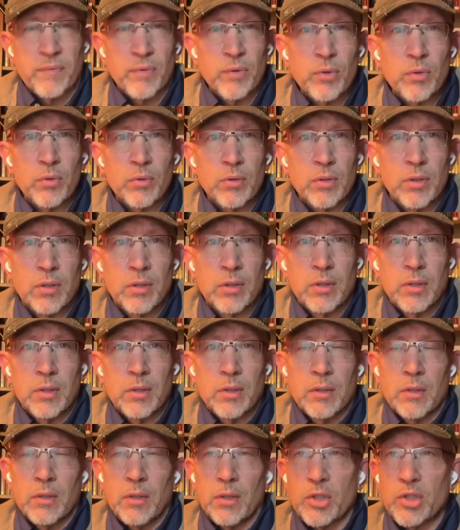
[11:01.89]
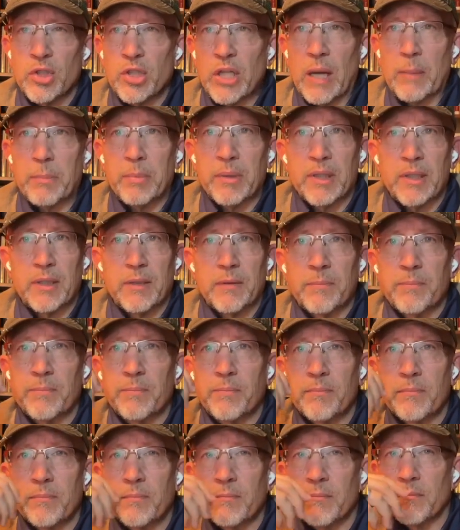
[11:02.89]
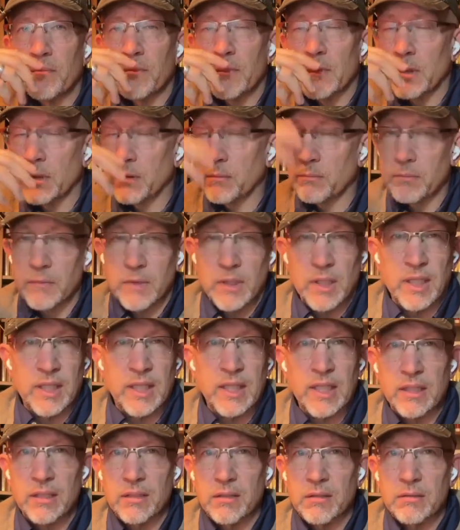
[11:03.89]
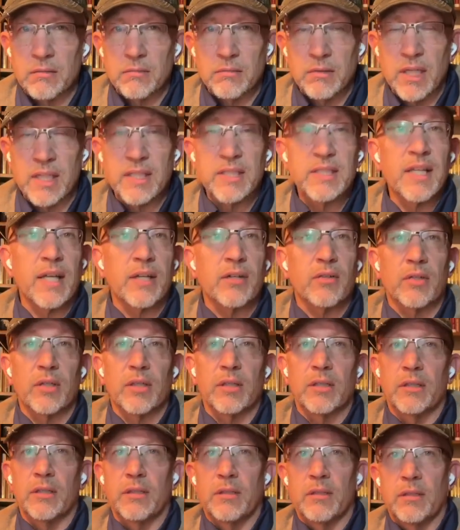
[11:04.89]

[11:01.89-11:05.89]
food or shopping, again, etc.